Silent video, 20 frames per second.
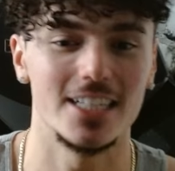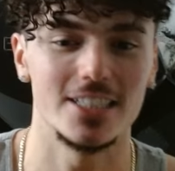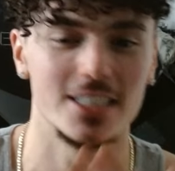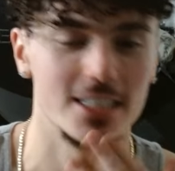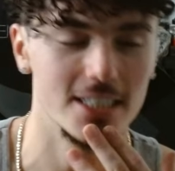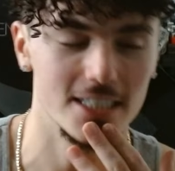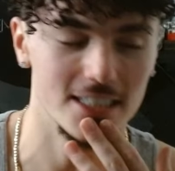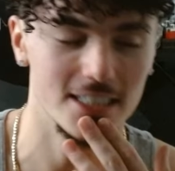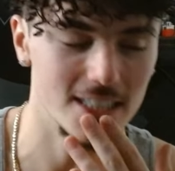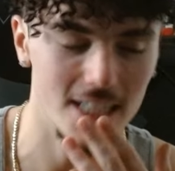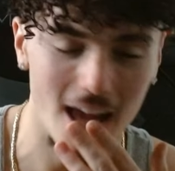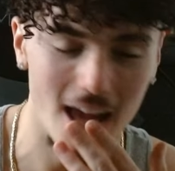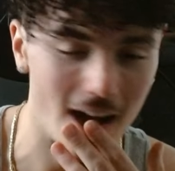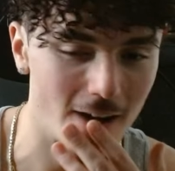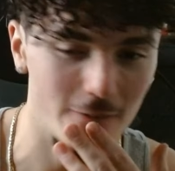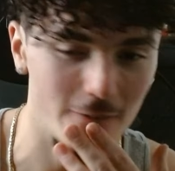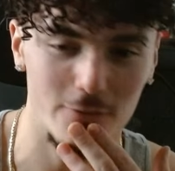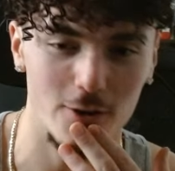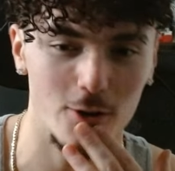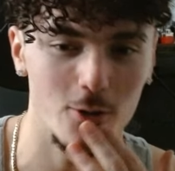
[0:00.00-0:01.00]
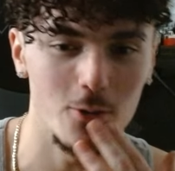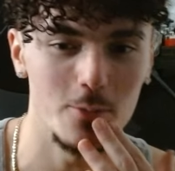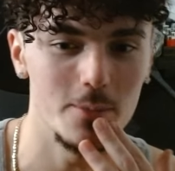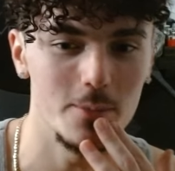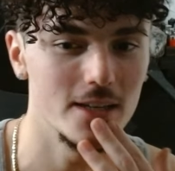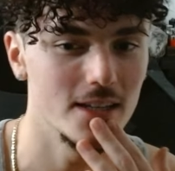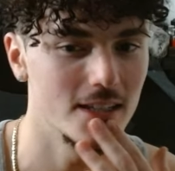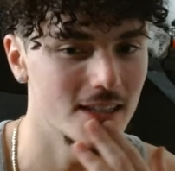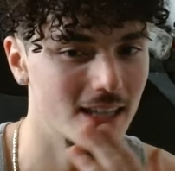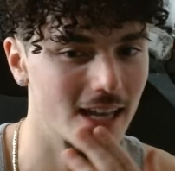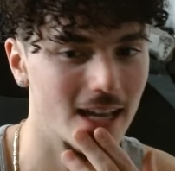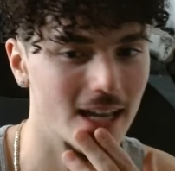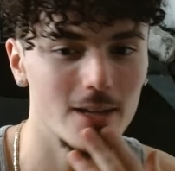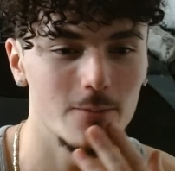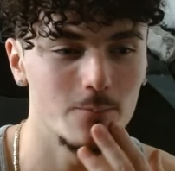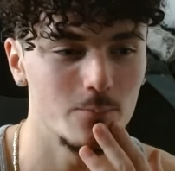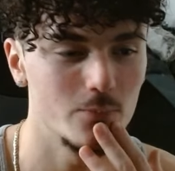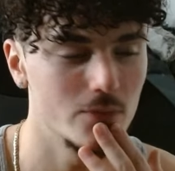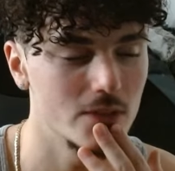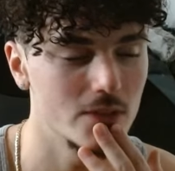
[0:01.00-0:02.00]
she does not fuck with me like
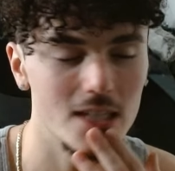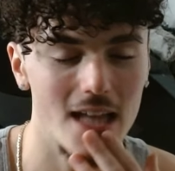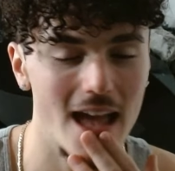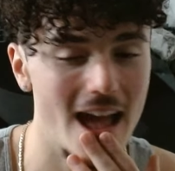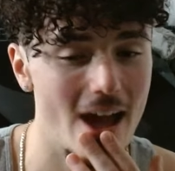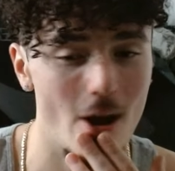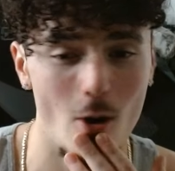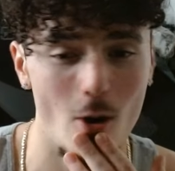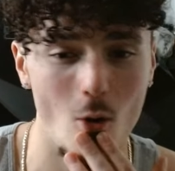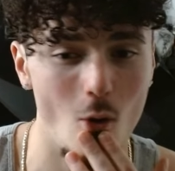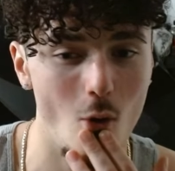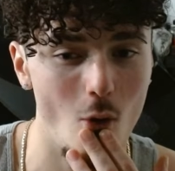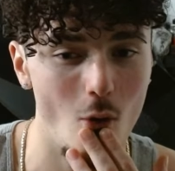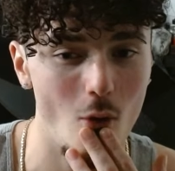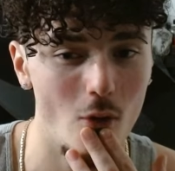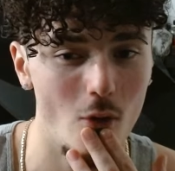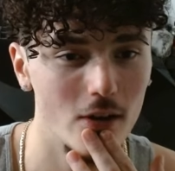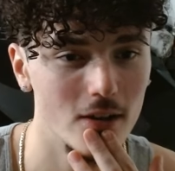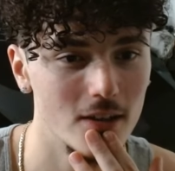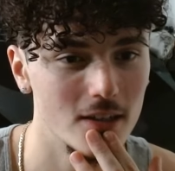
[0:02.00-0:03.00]
at all.